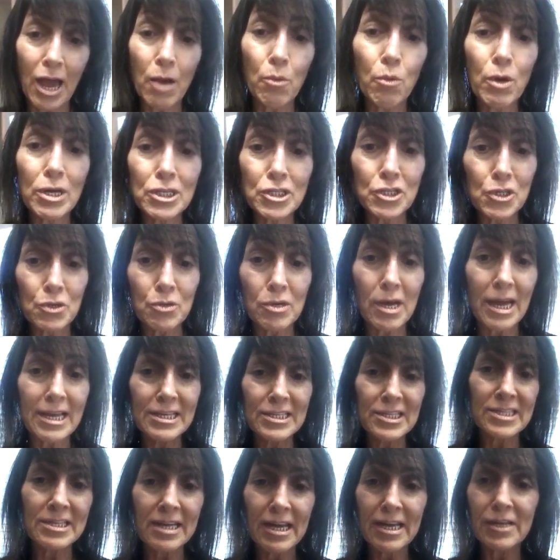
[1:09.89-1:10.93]
I want you
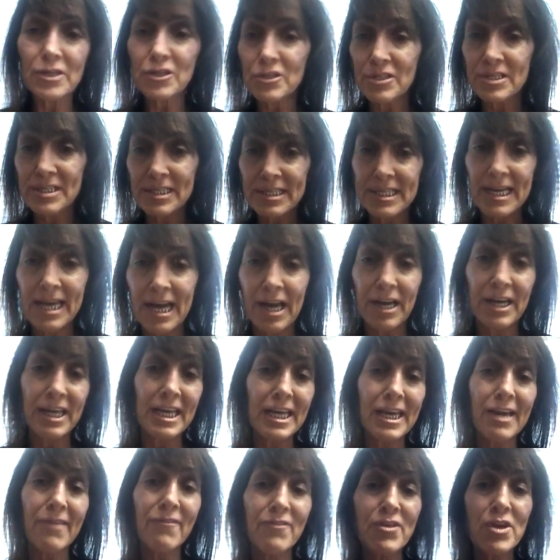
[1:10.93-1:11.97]
guys to understand,
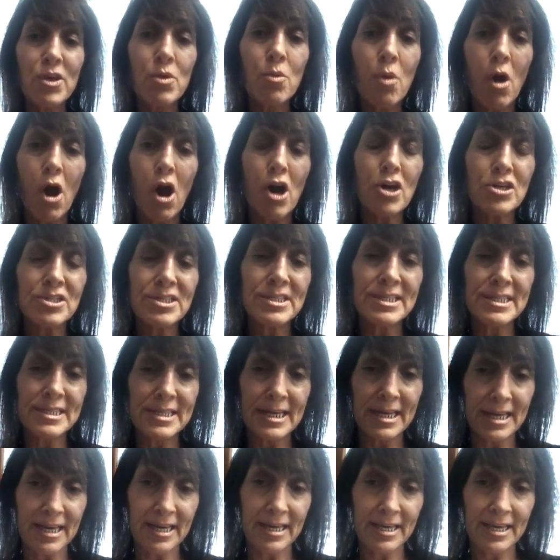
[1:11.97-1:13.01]
if you are
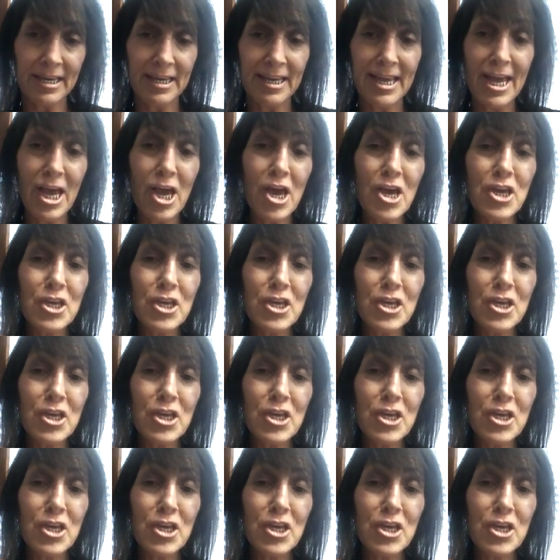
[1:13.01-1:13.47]
sick,